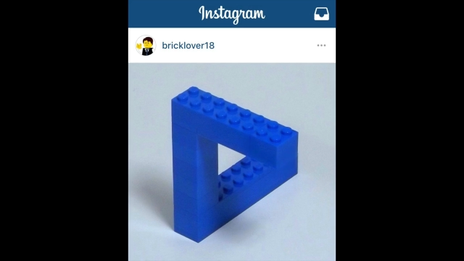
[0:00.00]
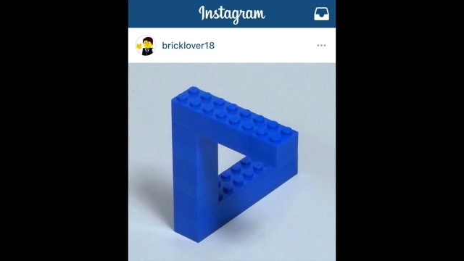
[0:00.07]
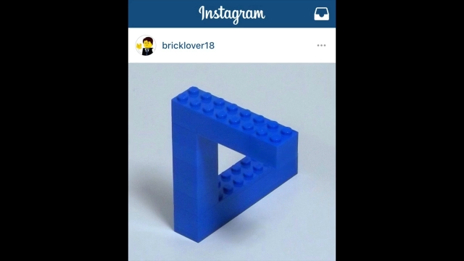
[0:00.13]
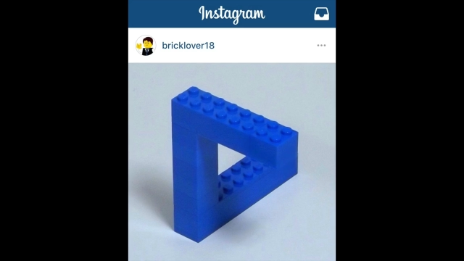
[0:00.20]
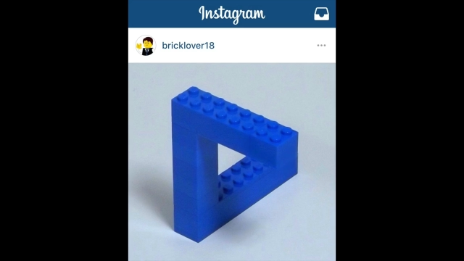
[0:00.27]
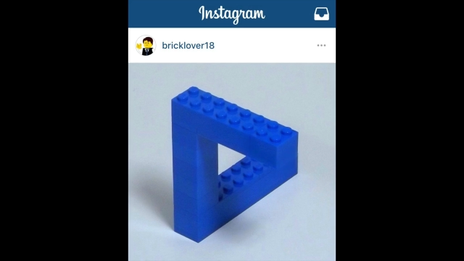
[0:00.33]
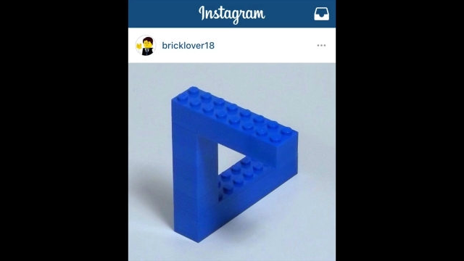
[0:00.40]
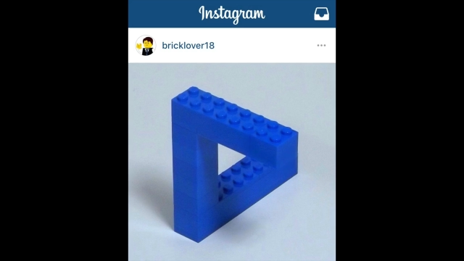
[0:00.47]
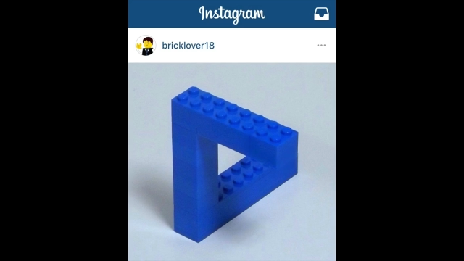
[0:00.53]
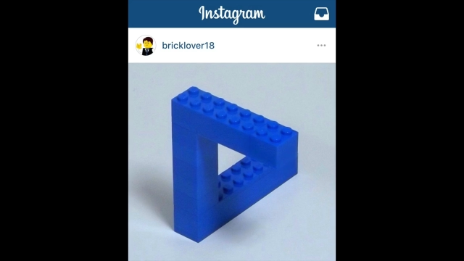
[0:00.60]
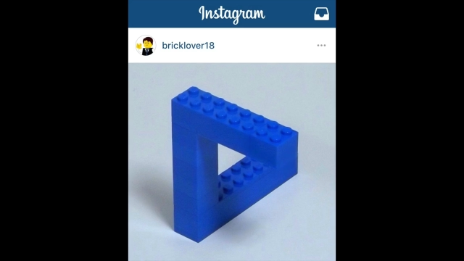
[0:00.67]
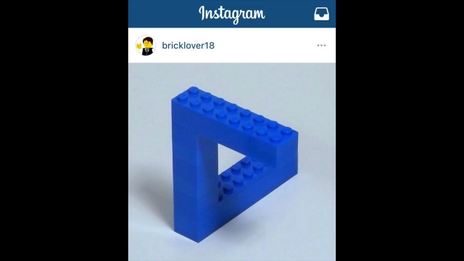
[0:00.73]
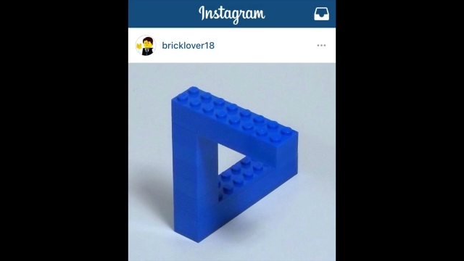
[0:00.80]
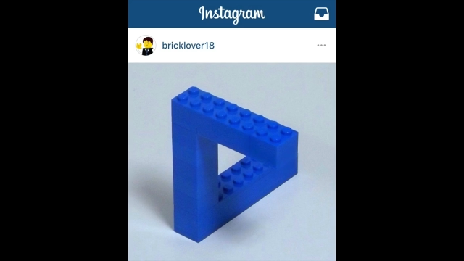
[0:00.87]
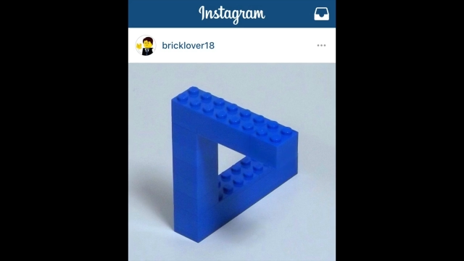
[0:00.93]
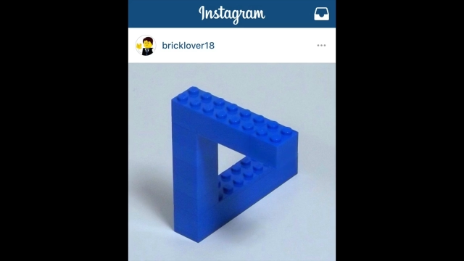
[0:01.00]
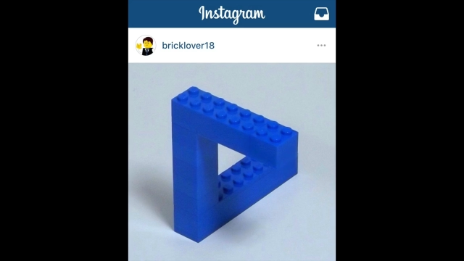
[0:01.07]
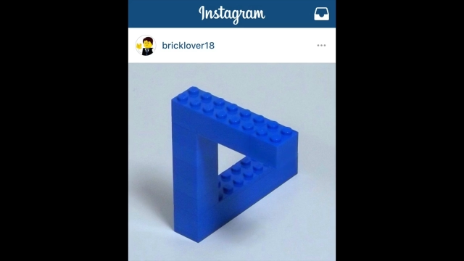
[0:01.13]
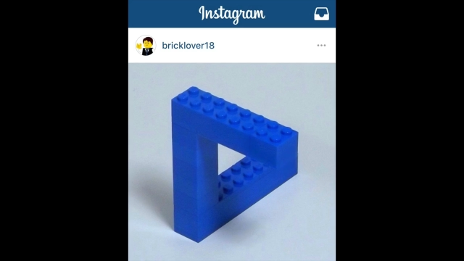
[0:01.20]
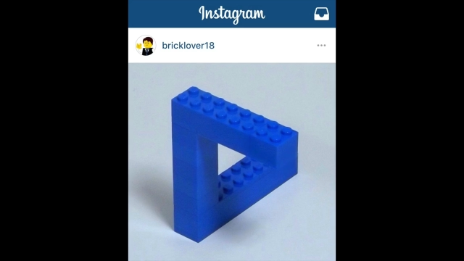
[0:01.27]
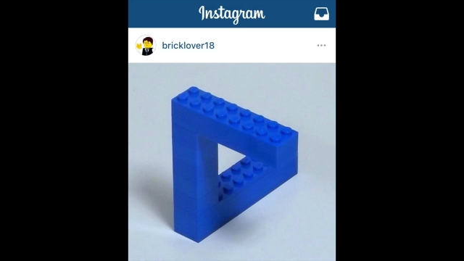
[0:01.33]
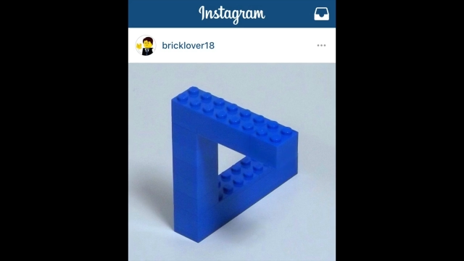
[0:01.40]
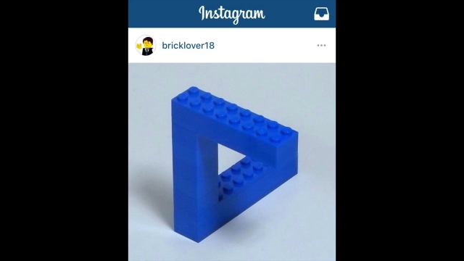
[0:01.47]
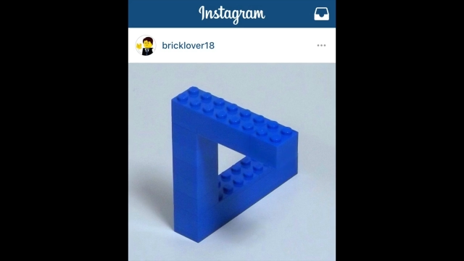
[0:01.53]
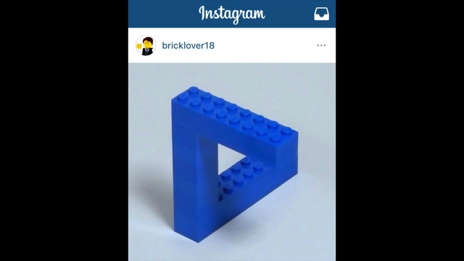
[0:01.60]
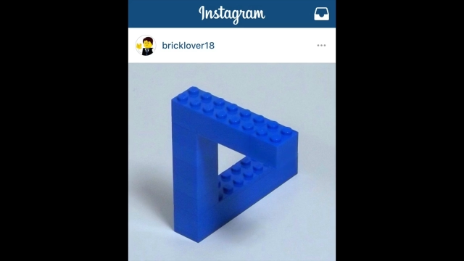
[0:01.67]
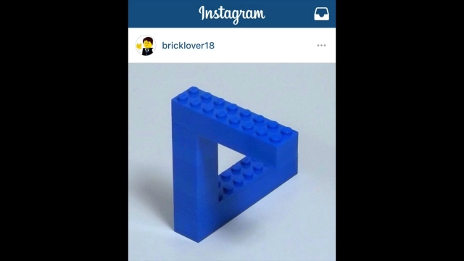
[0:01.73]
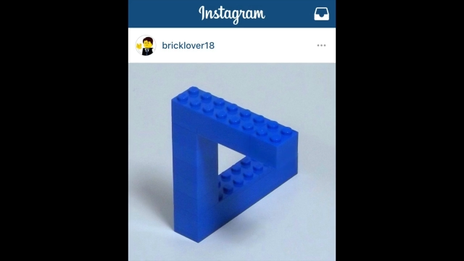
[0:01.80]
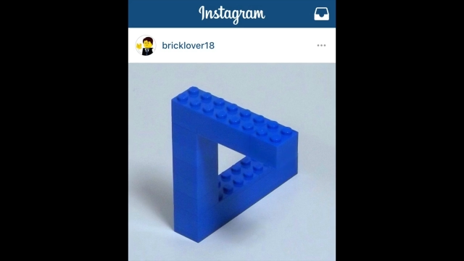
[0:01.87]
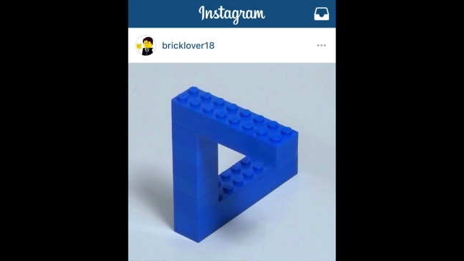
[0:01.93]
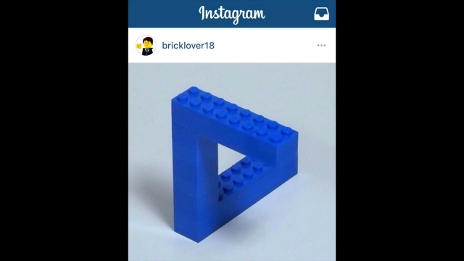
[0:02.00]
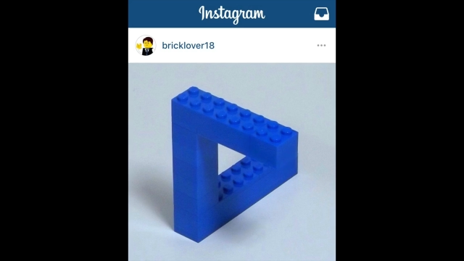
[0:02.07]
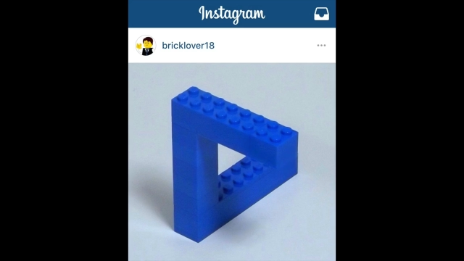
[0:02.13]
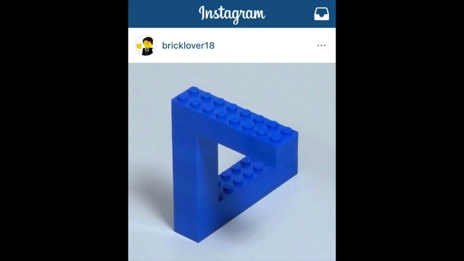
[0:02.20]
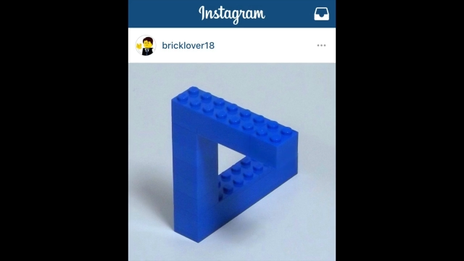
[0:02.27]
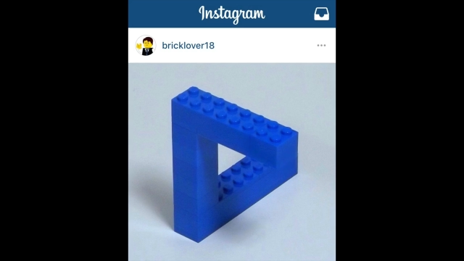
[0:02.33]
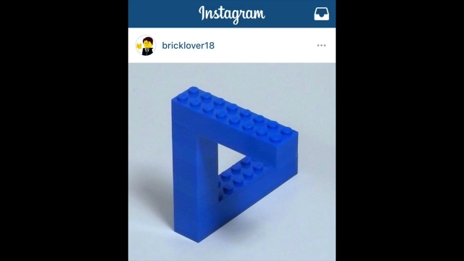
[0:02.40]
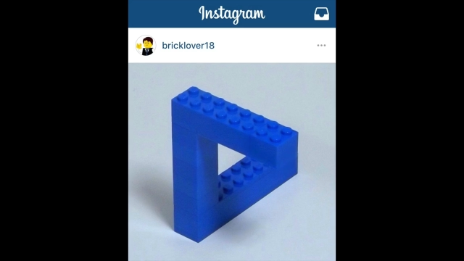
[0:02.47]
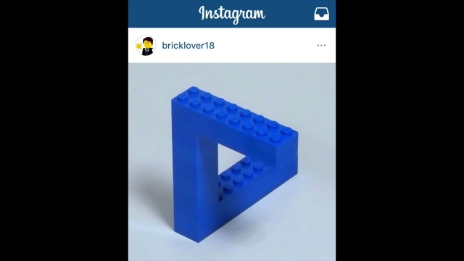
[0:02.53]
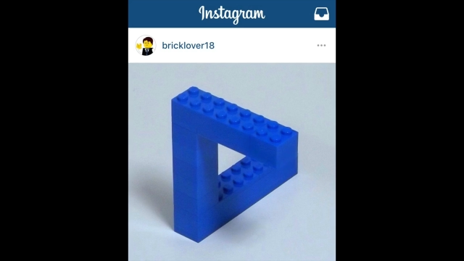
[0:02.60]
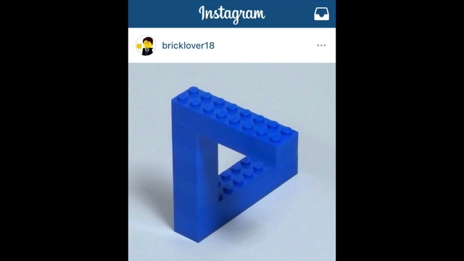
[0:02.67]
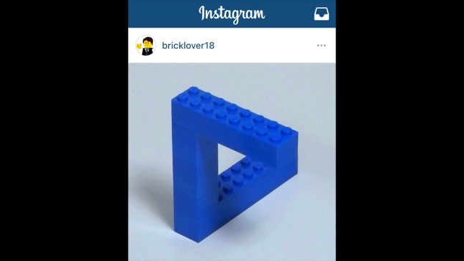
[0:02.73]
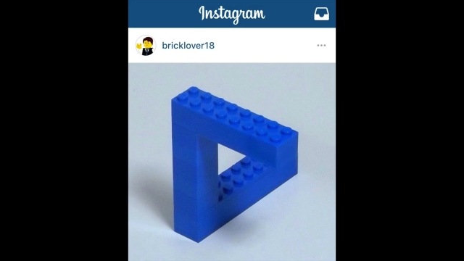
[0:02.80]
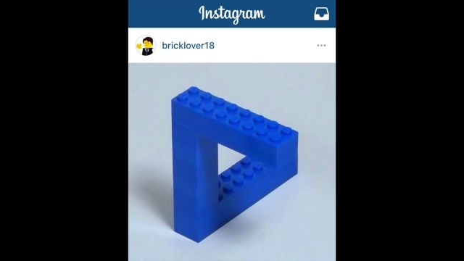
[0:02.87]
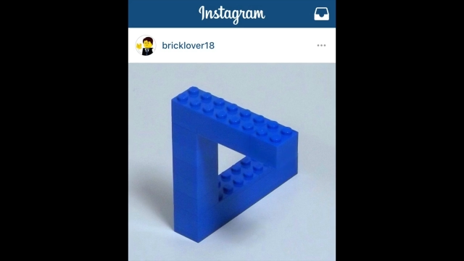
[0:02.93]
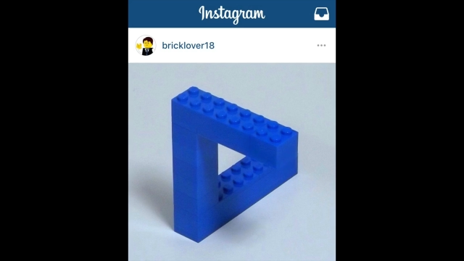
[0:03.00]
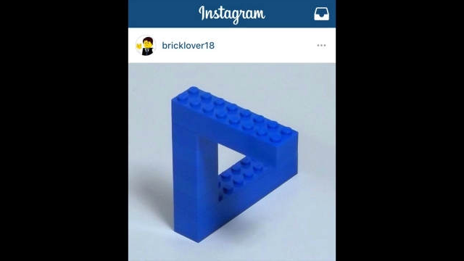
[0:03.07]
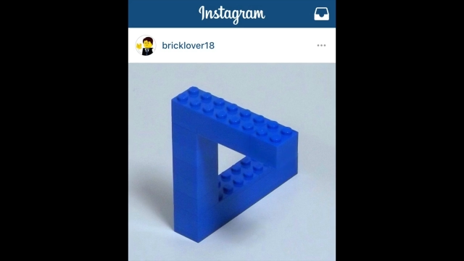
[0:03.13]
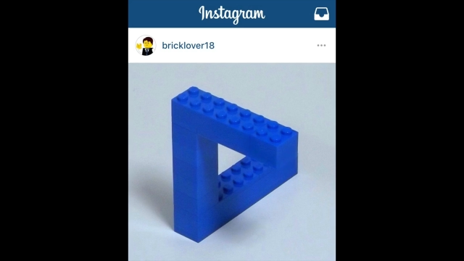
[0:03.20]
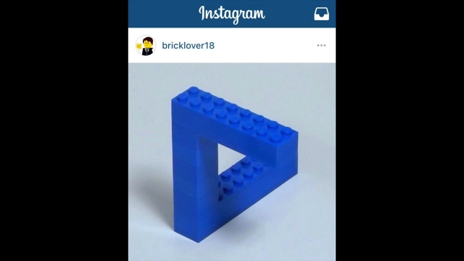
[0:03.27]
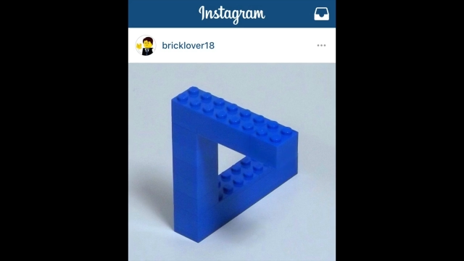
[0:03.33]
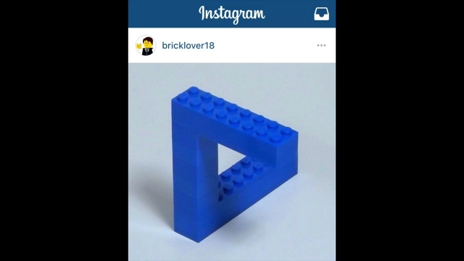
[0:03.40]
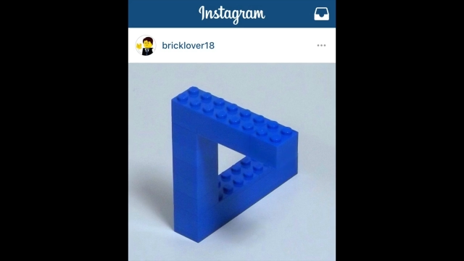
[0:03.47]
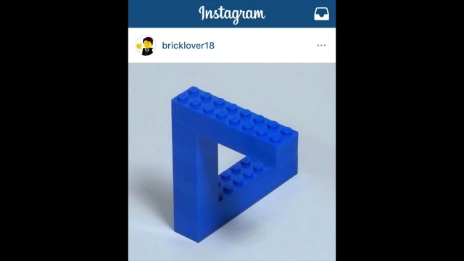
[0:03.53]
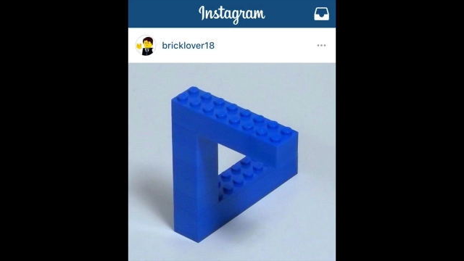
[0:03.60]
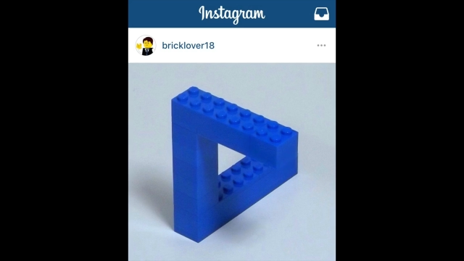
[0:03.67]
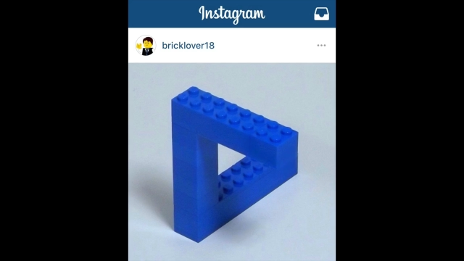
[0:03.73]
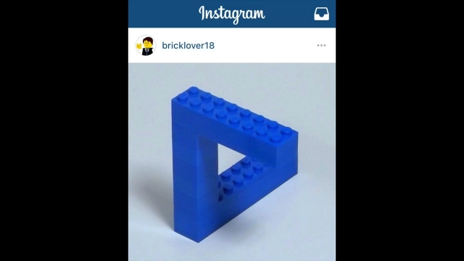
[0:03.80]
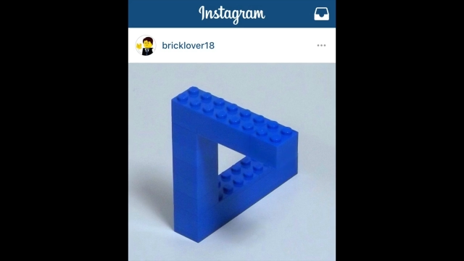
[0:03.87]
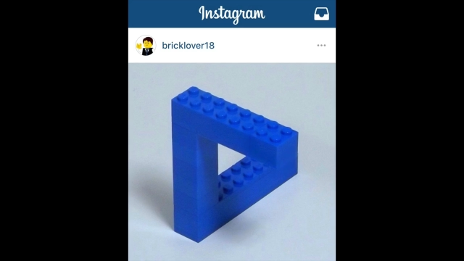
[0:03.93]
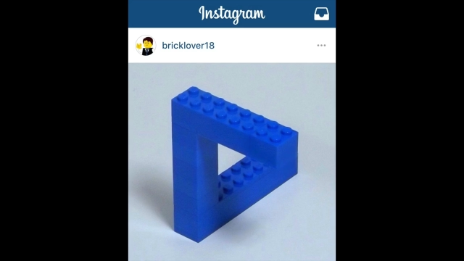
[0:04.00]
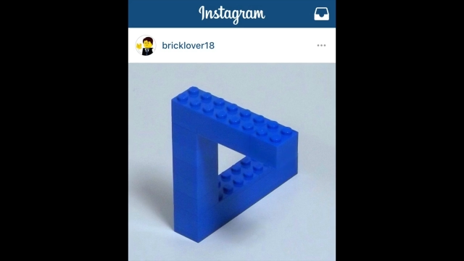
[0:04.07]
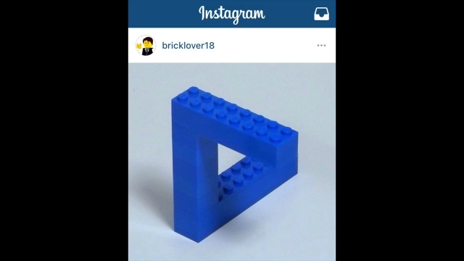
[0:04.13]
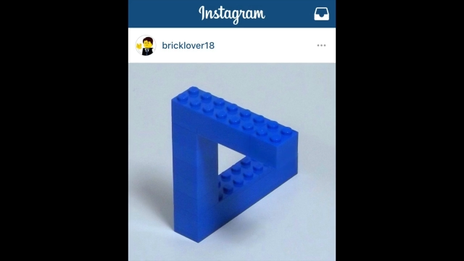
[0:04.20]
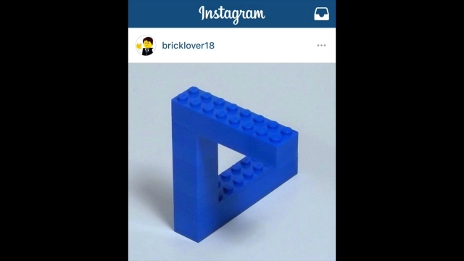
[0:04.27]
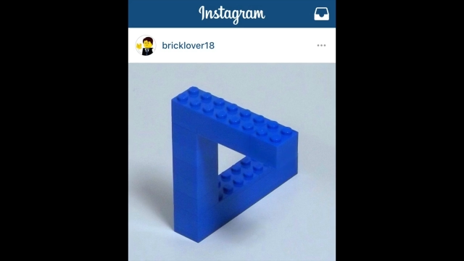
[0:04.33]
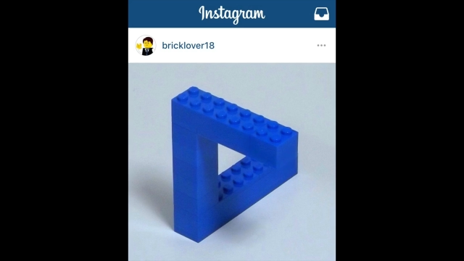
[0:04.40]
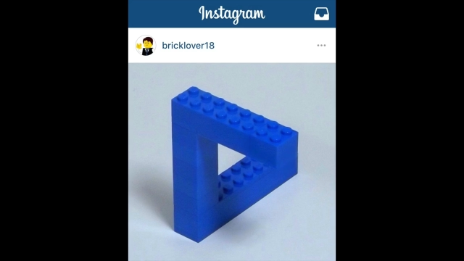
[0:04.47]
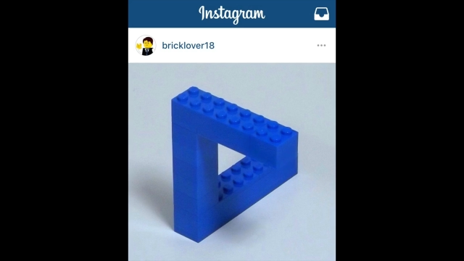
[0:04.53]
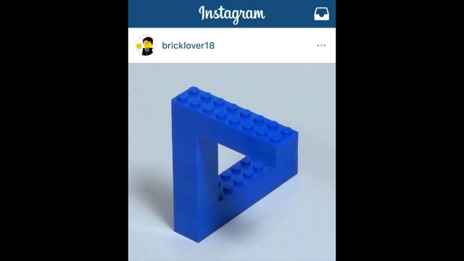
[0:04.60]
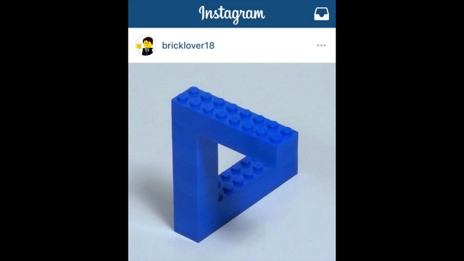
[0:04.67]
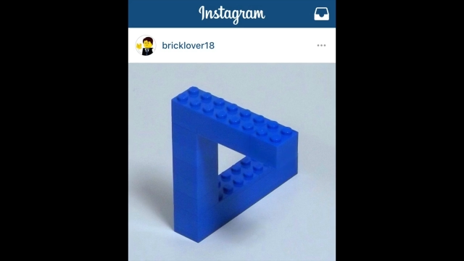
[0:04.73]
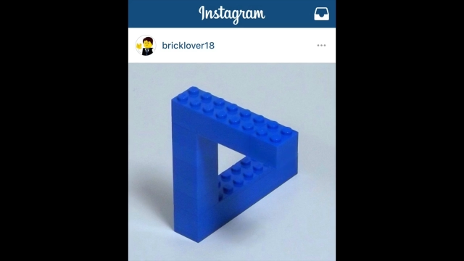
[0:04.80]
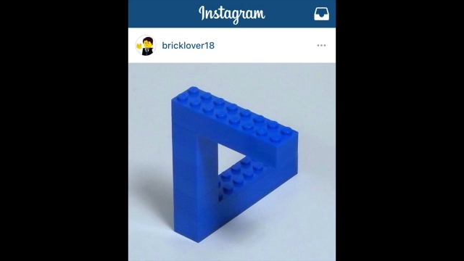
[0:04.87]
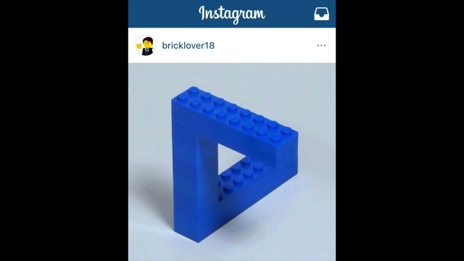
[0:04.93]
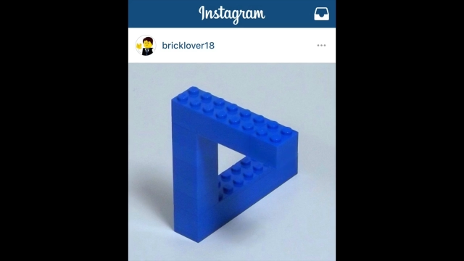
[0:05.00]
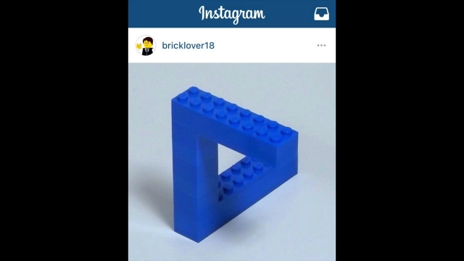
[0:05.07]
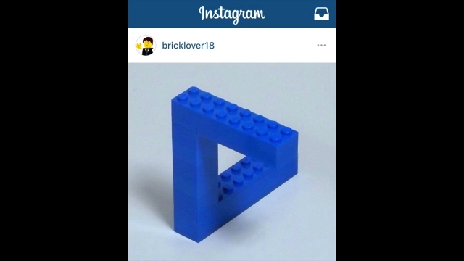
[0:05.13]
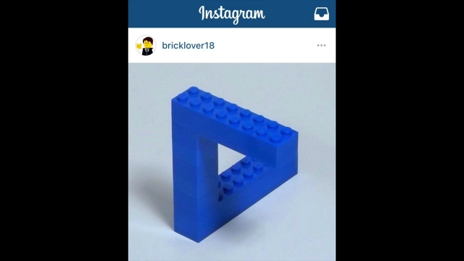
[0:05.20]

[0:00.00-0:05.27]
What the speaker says: (no speaker visible)